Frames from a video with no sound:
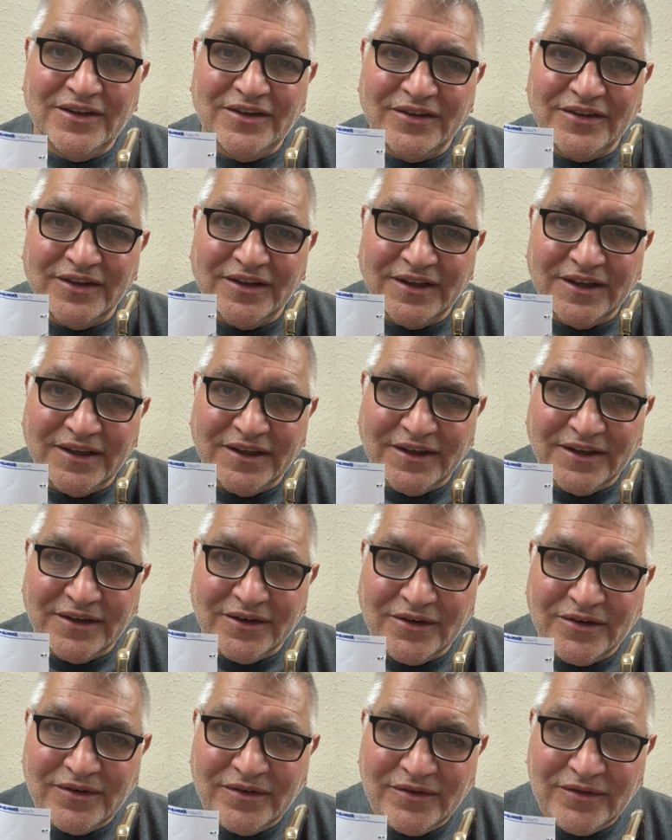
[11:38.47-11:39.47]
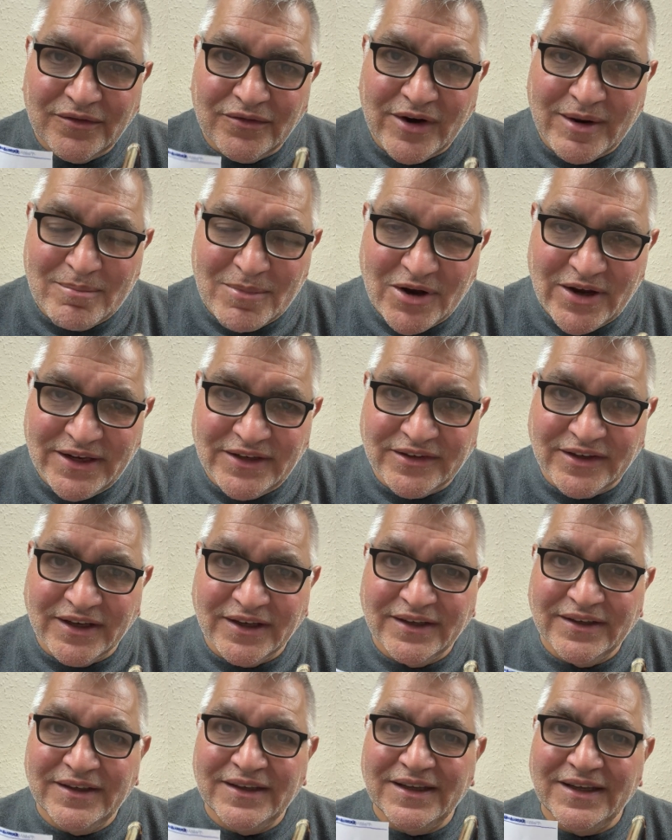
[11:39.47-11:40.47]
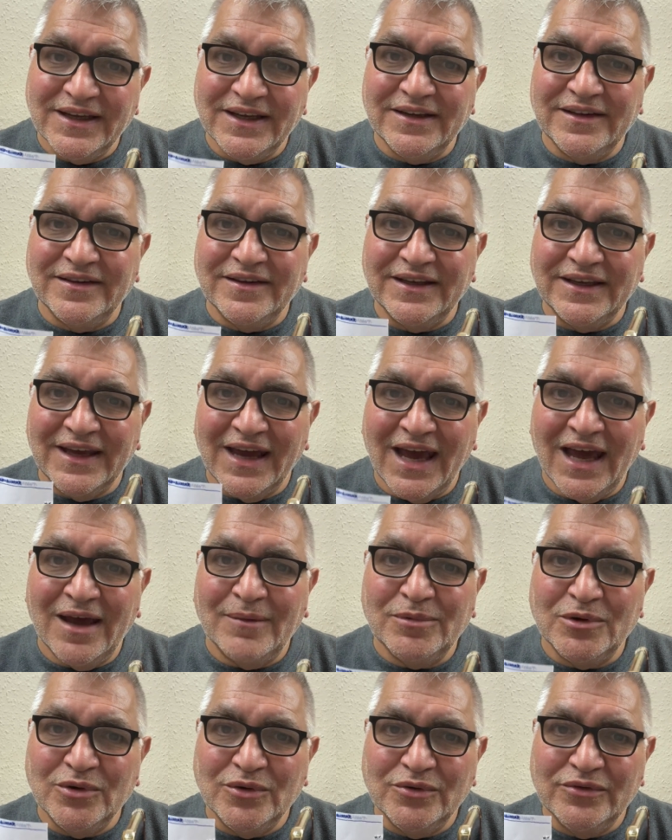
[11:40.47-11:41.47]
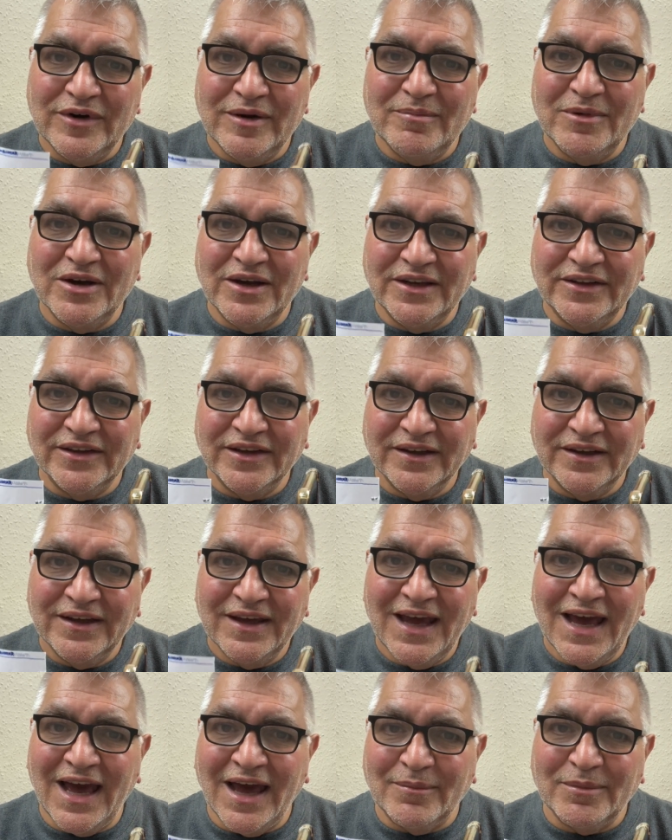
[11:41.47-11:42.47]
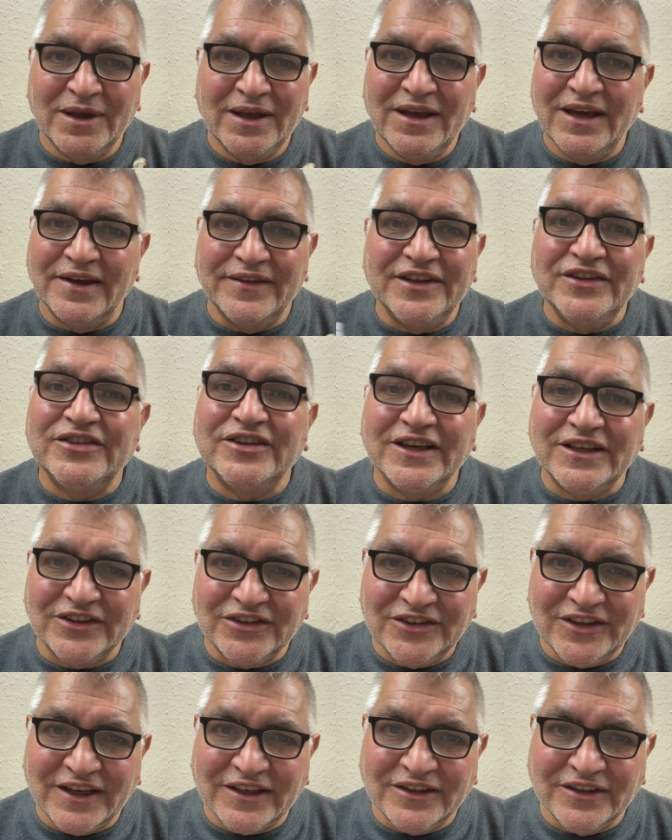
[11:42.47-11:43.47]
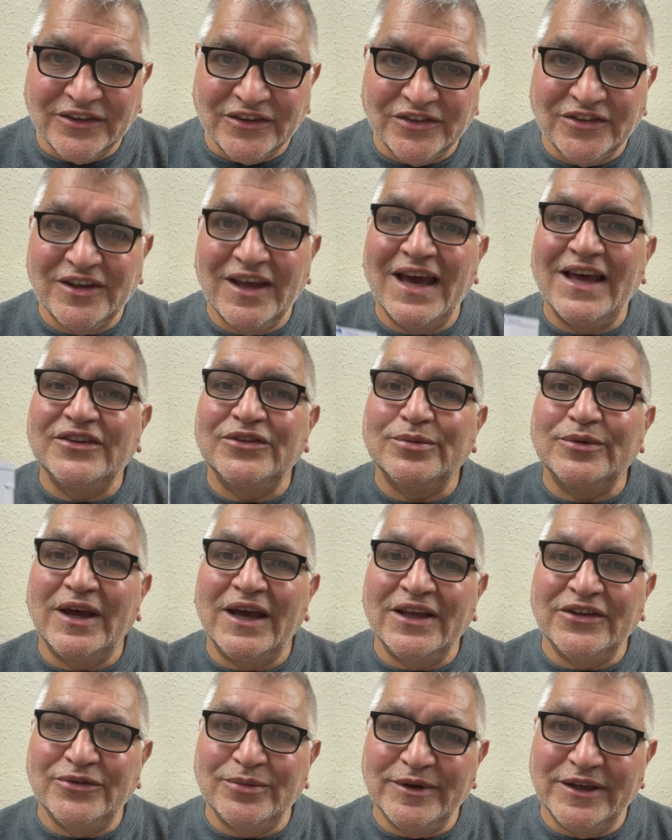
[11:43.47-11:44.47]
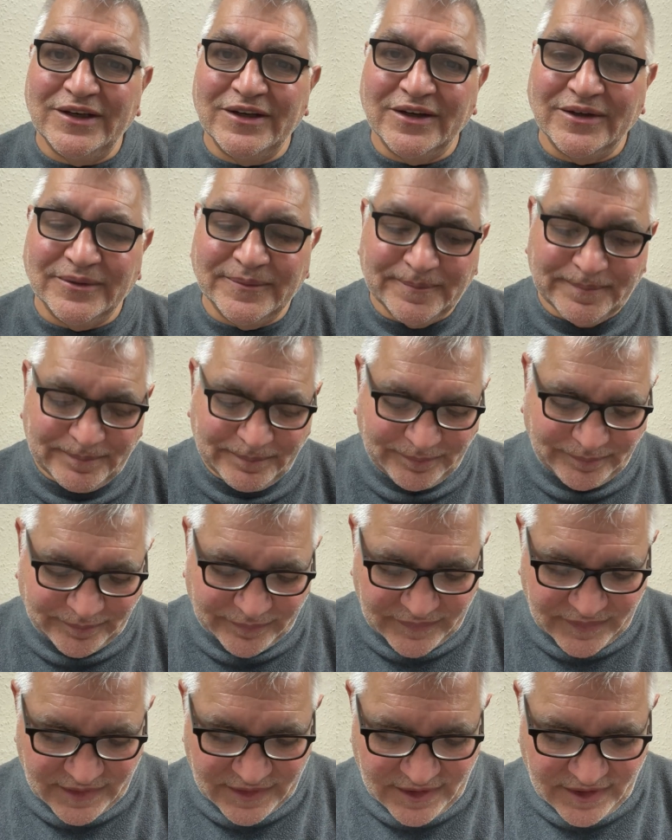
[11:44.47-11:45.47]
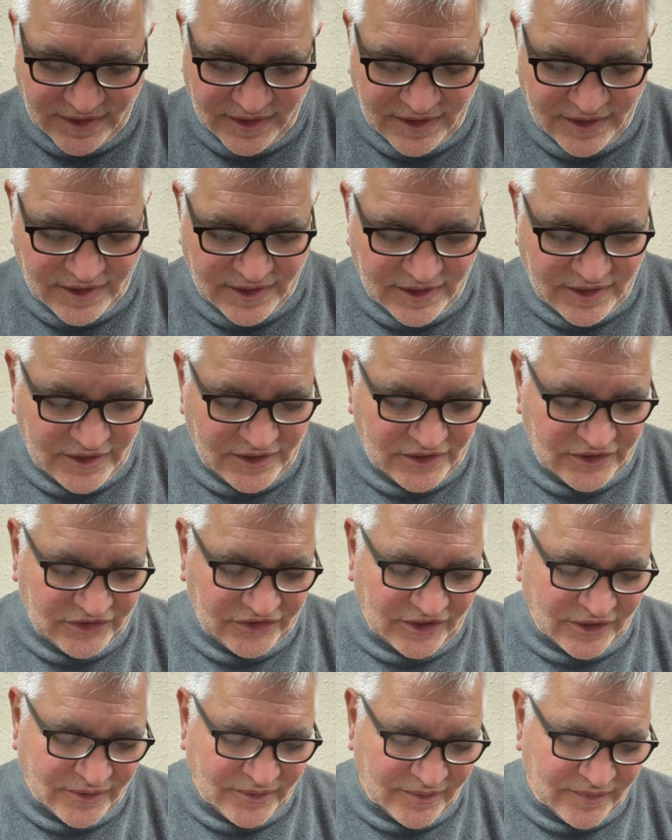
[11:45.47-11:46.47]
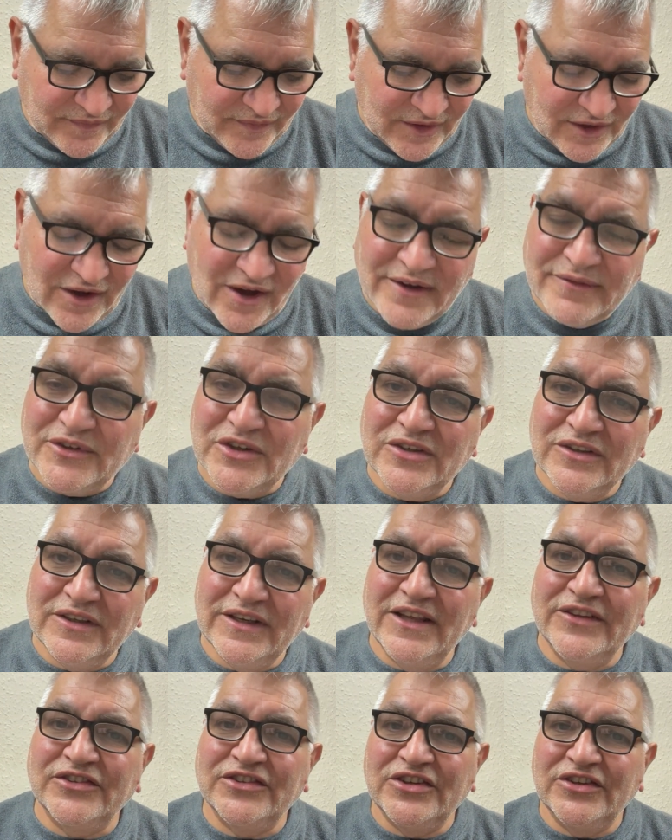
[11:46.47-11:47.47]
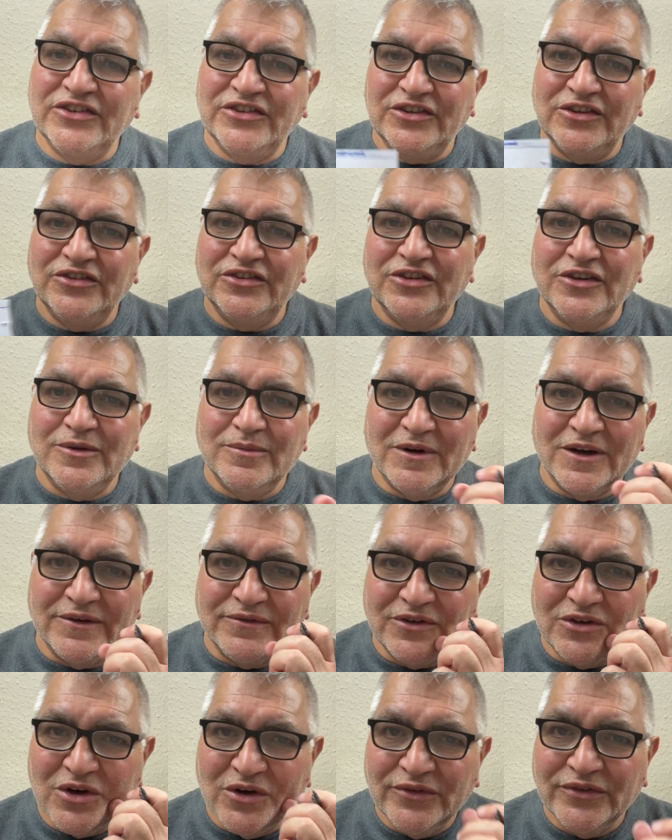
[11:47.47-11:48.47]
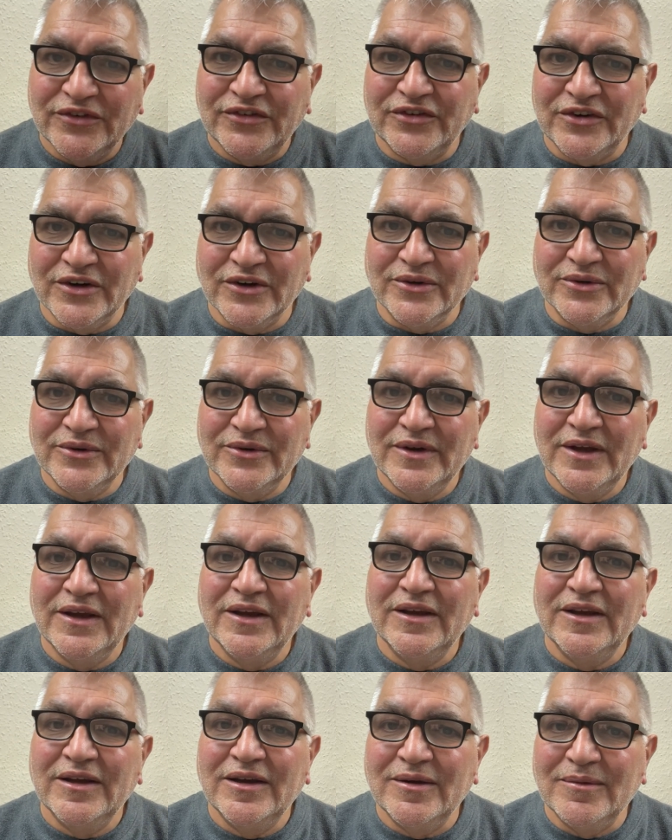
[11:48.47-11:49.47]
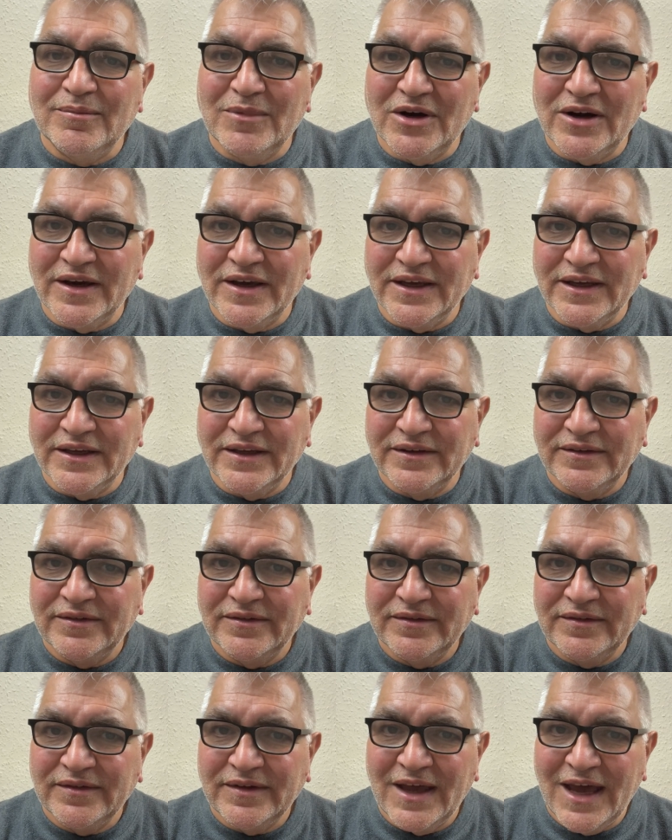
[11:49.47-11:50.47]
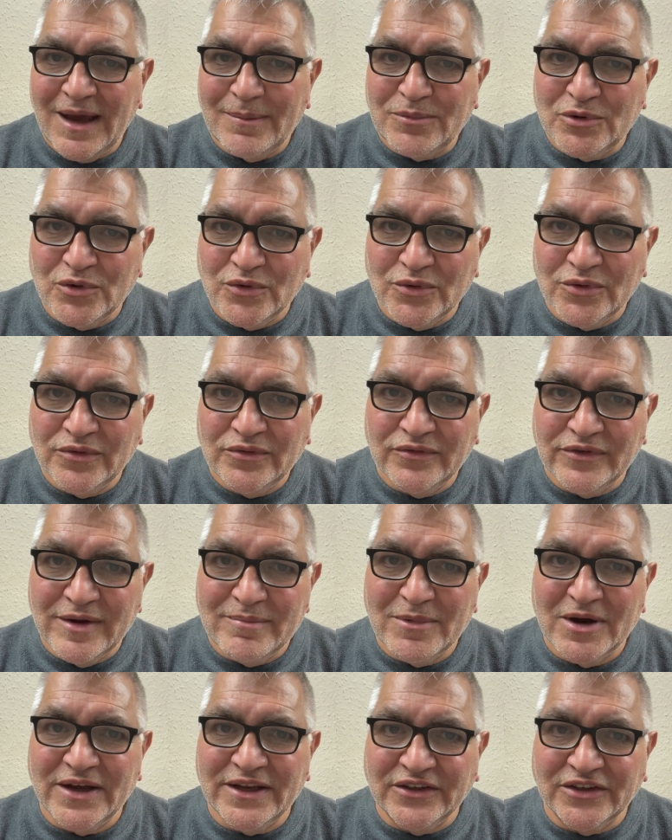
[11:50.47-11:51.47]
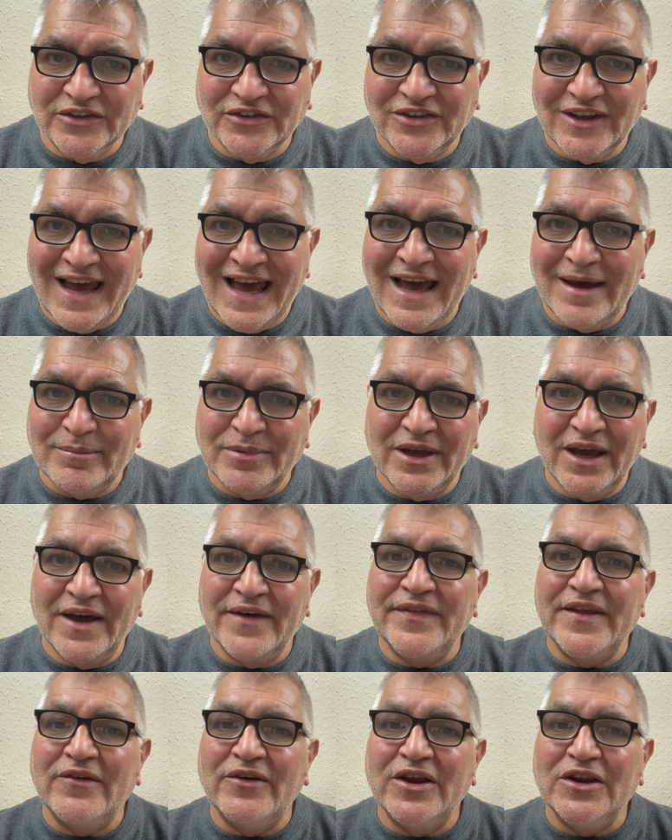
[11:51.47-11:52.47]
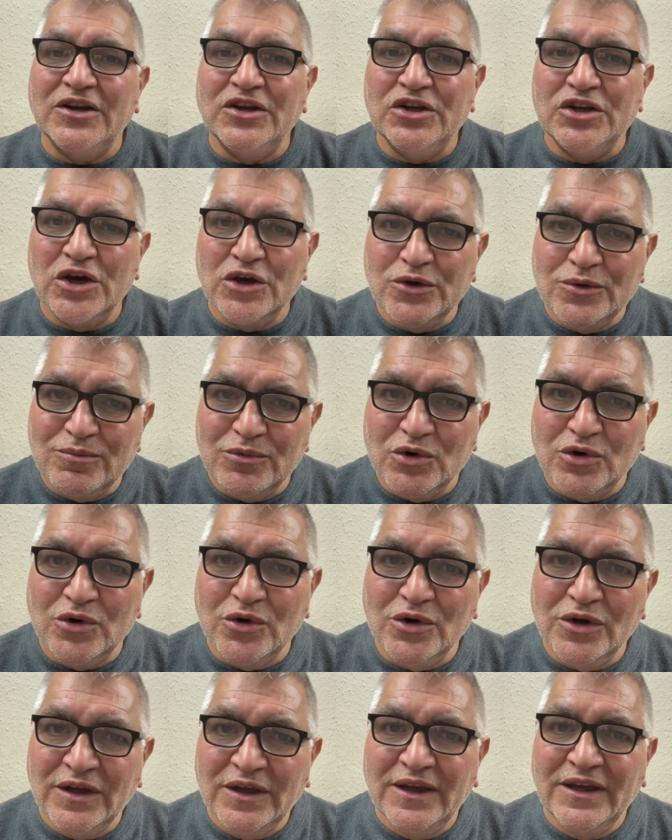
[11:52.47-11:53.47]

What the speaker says: the reminder in the Apple Reminder app. And this takes seconds, as we know. So let's just assume I've gone through my Apple Reminders app, and there are no more